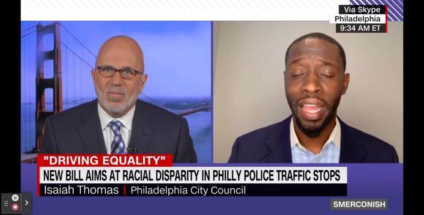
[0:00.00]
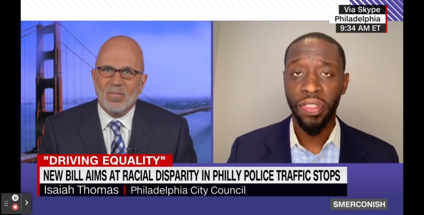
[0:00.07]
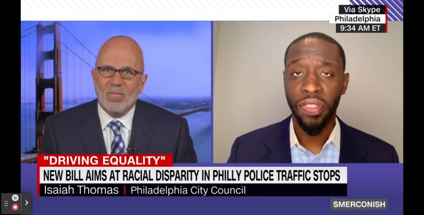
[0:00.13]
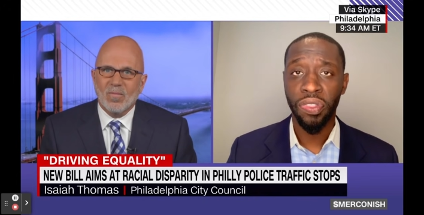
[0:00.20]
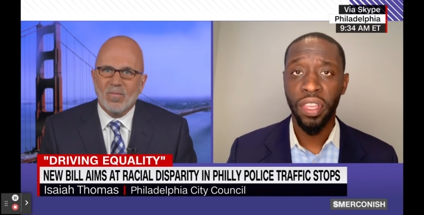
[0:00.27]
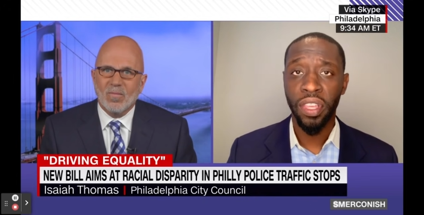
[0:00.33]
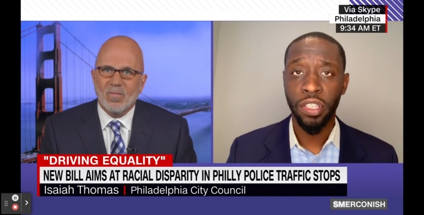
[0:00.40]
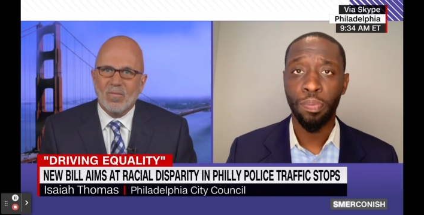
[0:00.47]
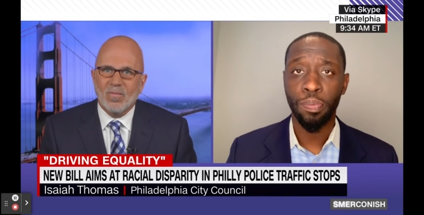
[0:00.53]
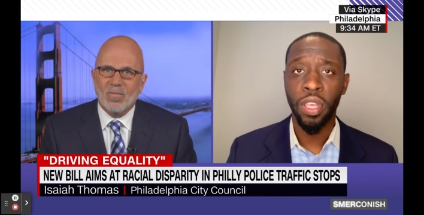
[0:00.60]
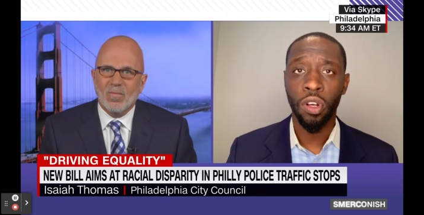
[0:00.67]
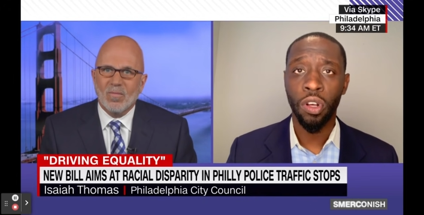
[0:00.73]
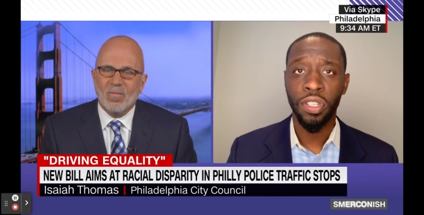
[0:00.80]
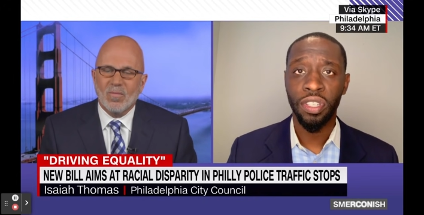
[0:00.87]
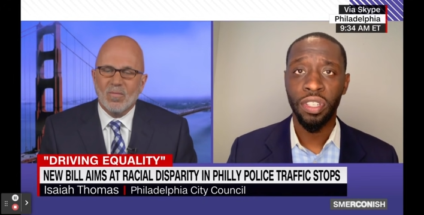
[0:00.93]
Speaker 1: like this
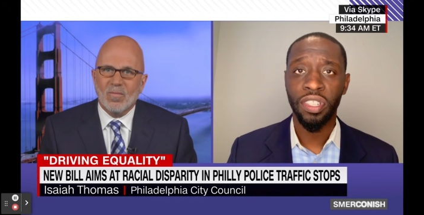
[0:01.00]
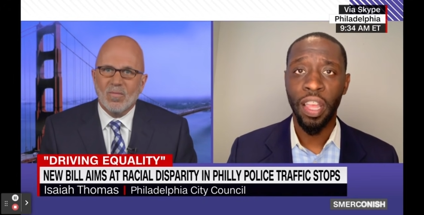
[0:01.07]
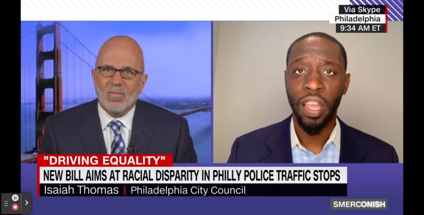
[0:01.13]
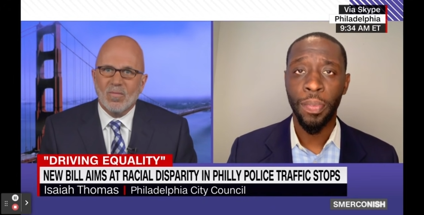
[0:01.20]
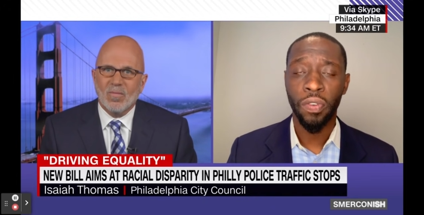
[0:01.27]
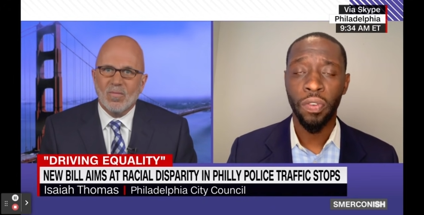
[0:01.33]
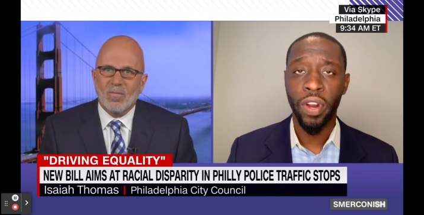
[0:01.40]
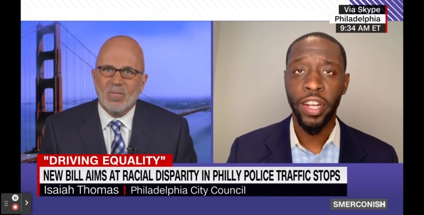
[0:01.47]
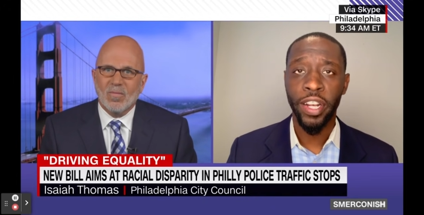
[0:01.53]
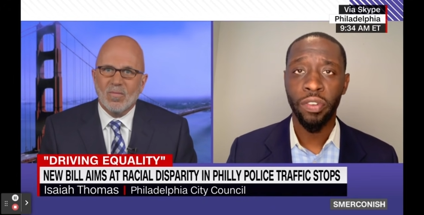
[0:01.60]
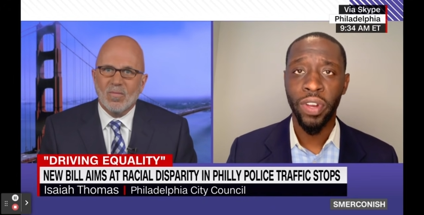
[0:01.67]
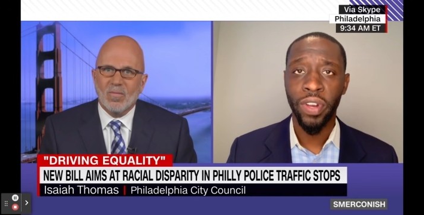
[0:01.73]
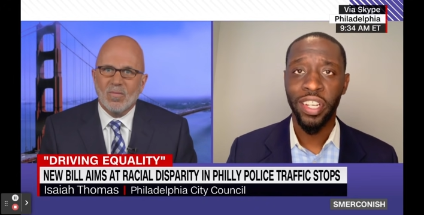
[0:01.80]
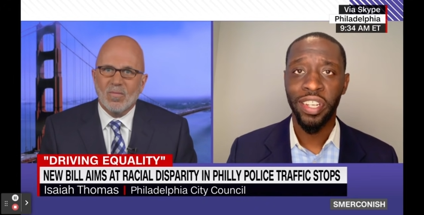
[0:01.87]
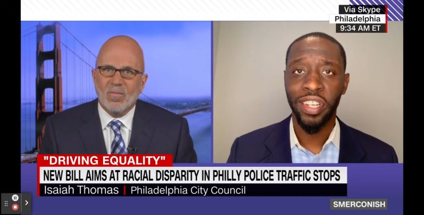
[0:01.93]
bill is a step in the right
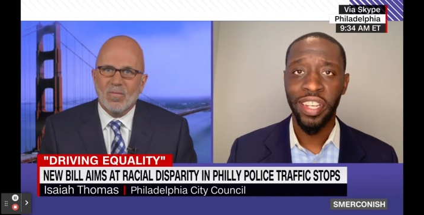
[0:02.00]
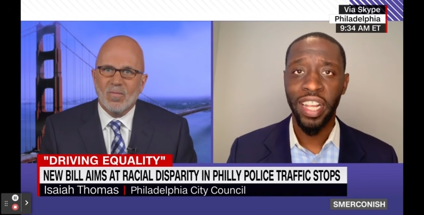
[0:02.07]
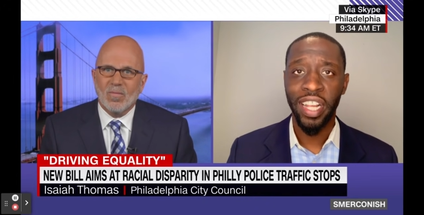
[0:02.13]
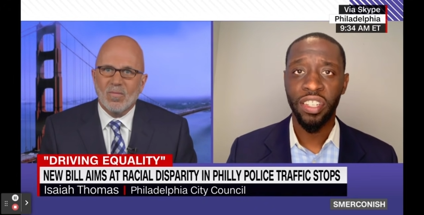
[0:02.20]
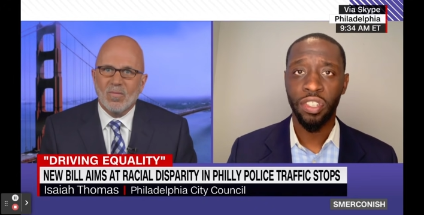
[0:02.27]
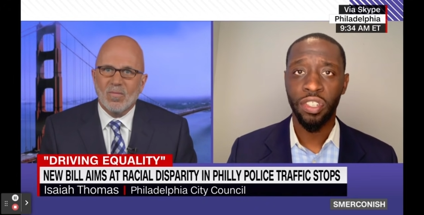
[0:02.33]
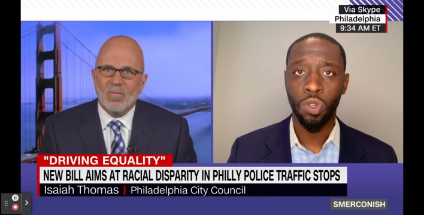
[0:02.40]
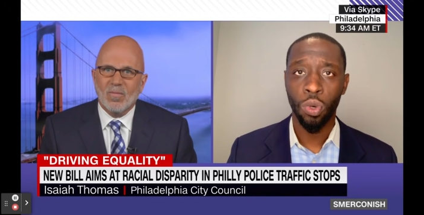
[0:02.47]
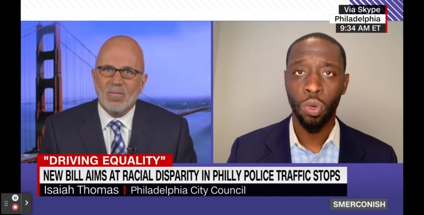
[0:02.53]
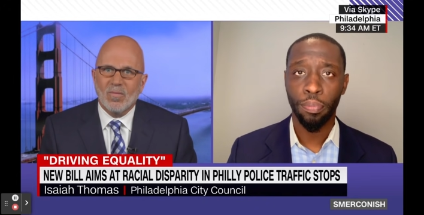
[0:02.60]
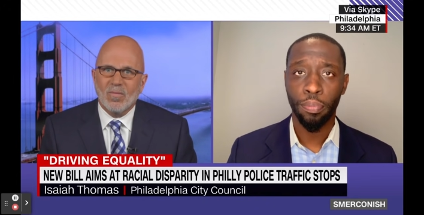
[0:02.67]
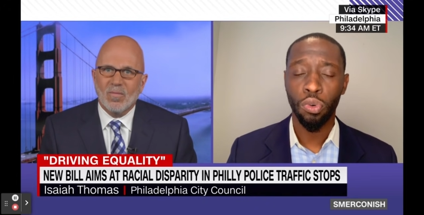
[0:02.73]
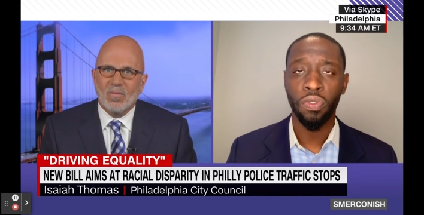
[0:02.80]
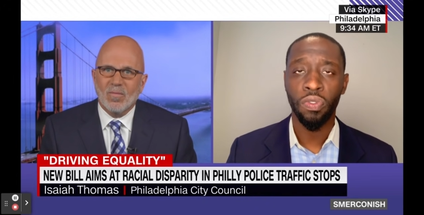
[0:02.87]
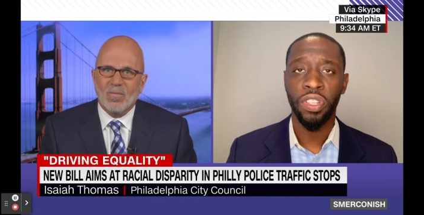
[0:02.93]
direction, not just to
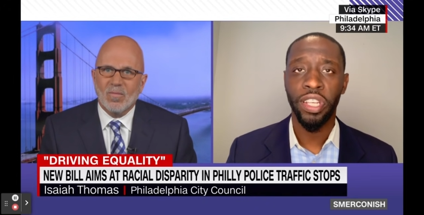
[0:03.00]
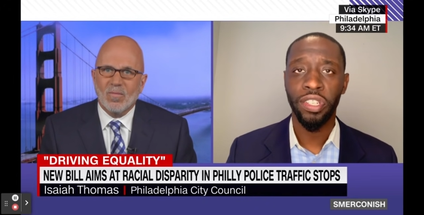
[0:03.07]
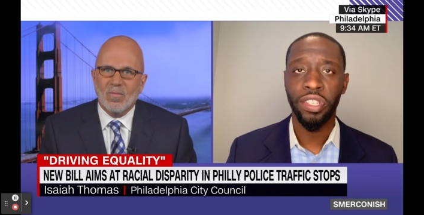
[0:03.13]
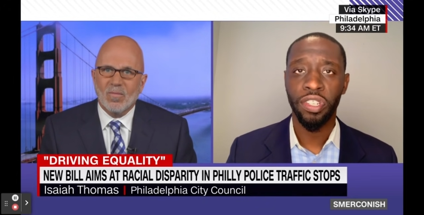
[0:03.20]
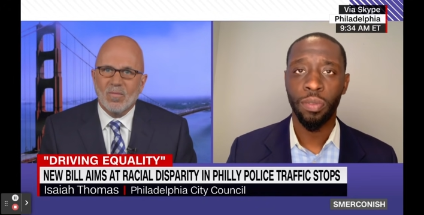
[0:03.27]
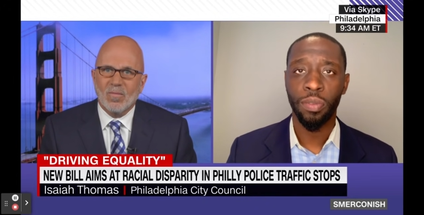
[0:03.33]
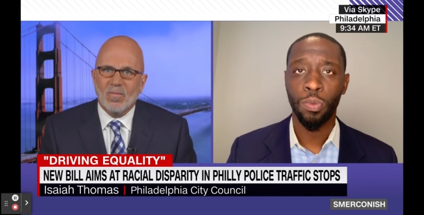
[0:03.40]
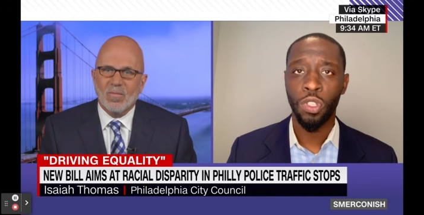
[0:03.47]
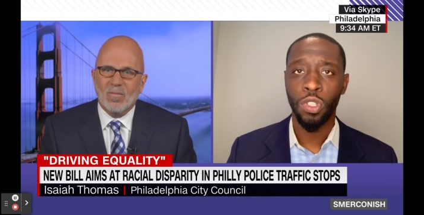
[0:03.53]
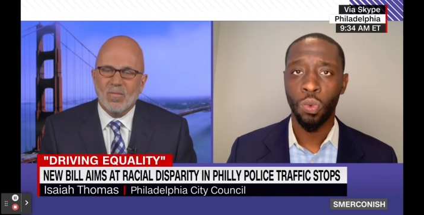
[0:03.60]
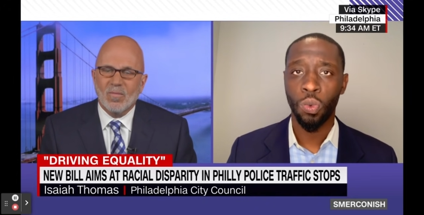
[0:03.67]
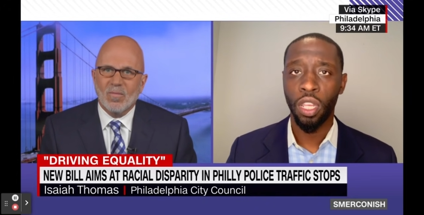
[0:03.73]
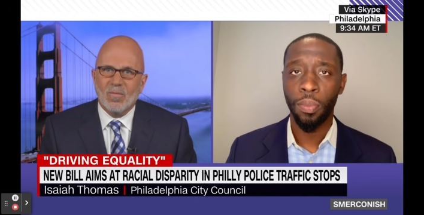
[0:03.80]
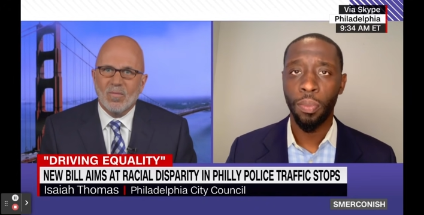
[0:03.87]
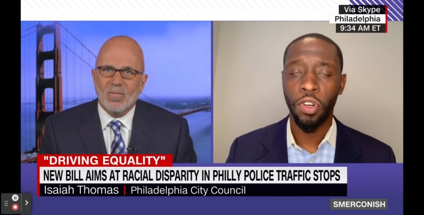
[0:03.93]
improve relationships
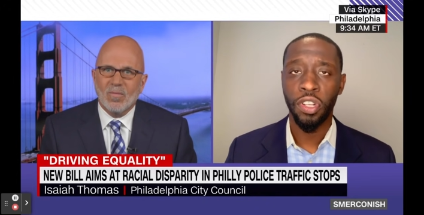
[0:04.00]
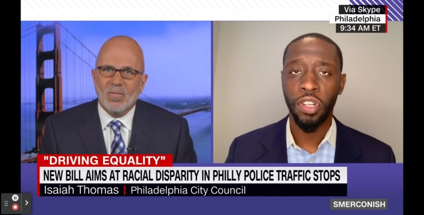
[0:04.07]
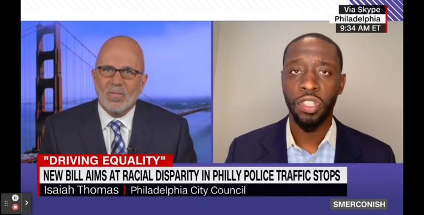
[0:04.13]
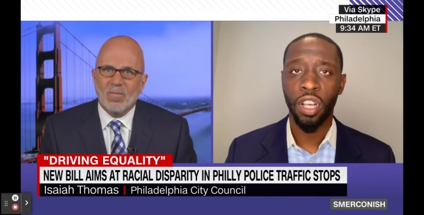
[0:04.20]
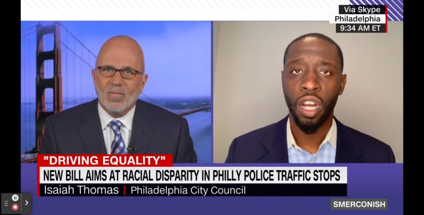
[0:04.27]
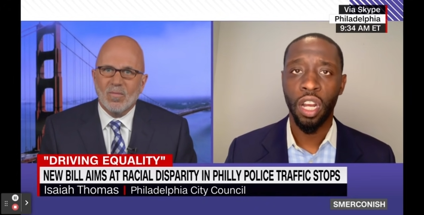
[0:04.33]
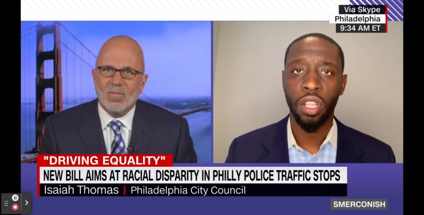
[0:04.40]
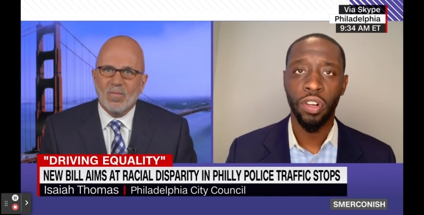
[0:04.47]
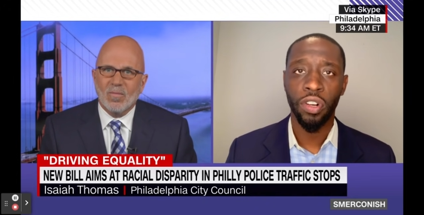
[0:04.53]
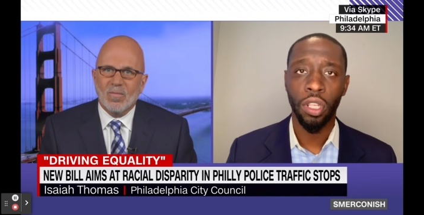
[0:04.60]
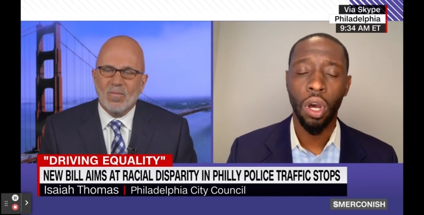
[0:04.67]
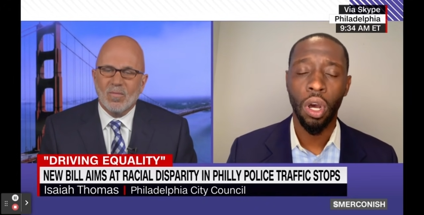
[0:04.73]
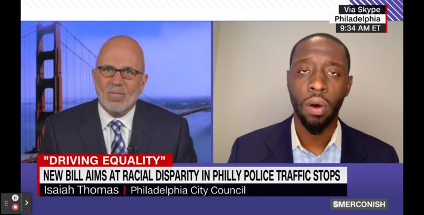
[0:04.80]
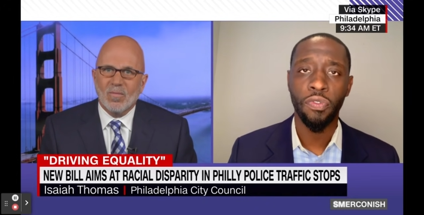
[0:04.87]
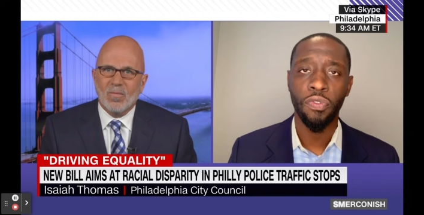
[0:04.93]
between communities of color
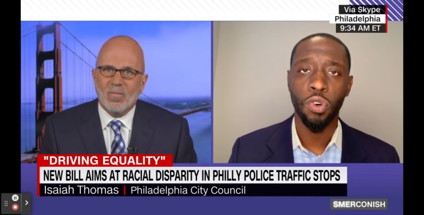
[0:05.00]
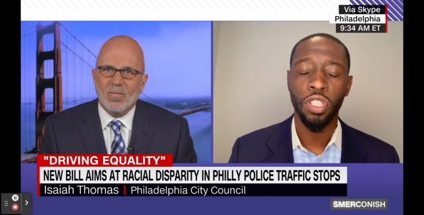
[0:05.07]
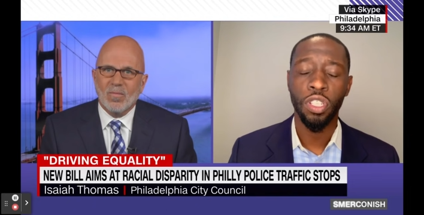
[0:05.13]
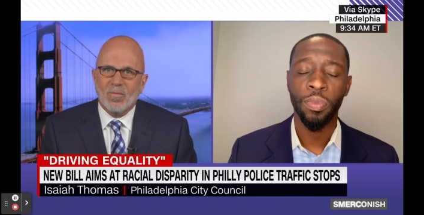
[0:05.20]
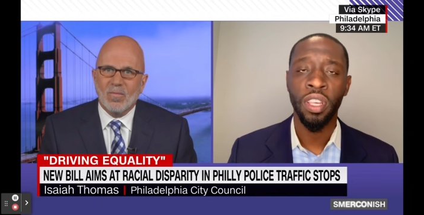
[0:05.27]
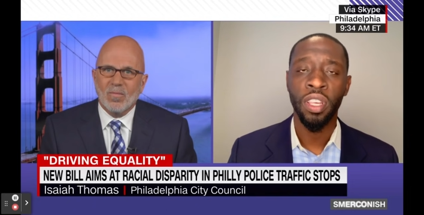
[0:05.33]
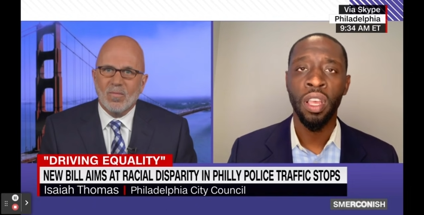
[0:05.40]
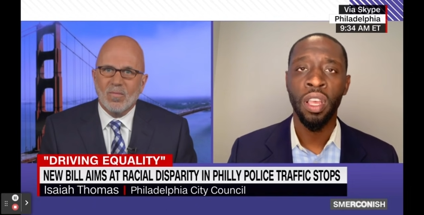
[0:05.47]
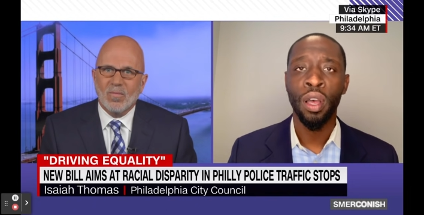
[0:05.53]
and law enforcement,